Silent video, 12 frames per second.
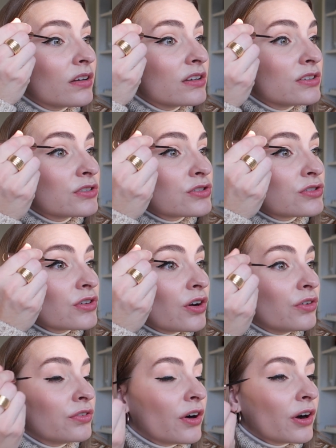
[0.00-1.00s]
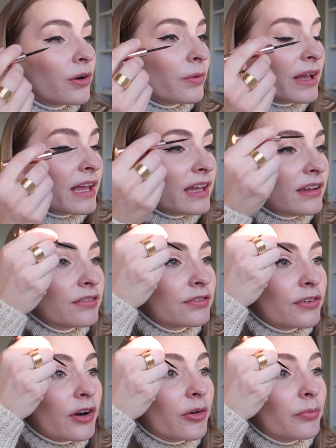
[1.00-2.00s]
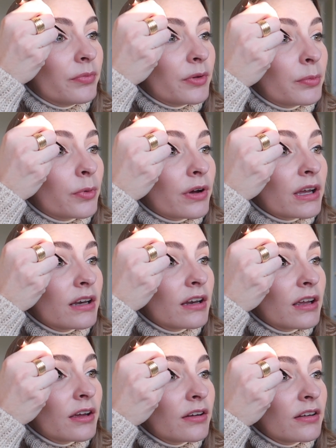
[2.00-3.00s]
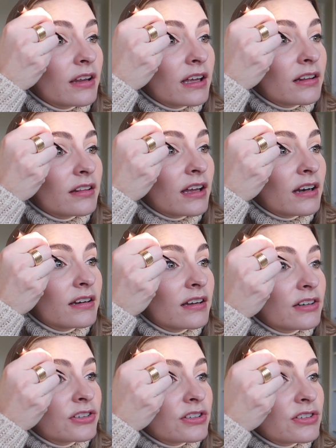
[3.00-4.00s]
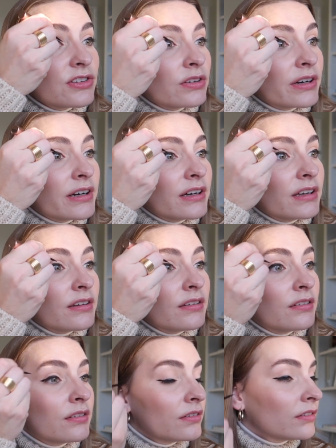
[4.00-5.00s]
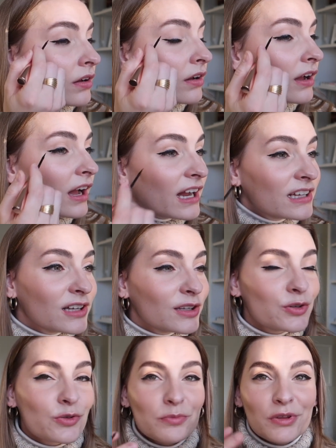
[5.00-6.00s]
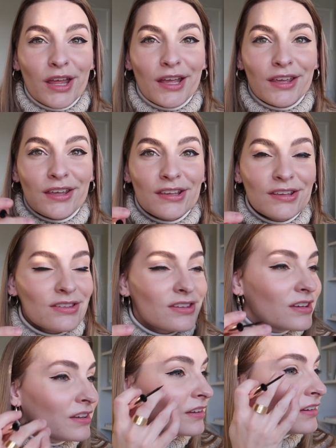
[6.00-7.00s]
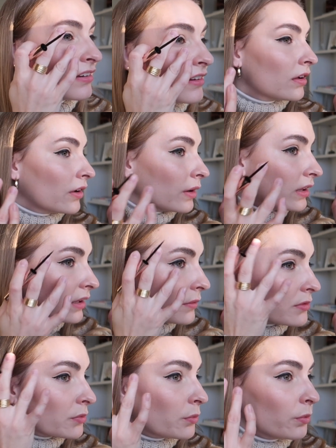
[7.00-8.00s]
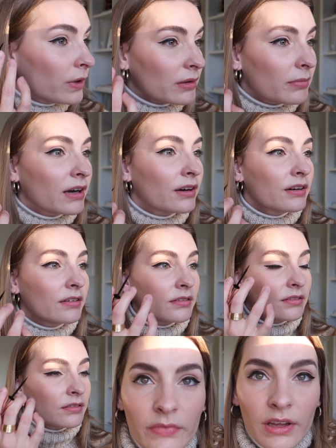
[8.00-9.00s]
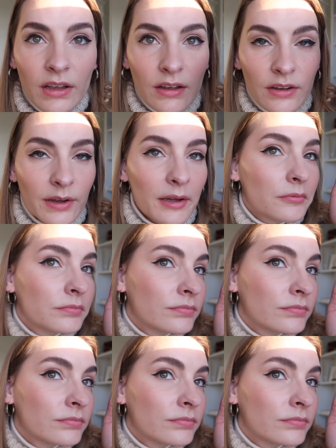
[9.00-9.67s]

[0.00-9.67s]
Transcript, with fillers: because you're so far away from the point at, eh, like that it touches your eye. I thought this was gonna be like easy. Okay, that one's way better. Okay,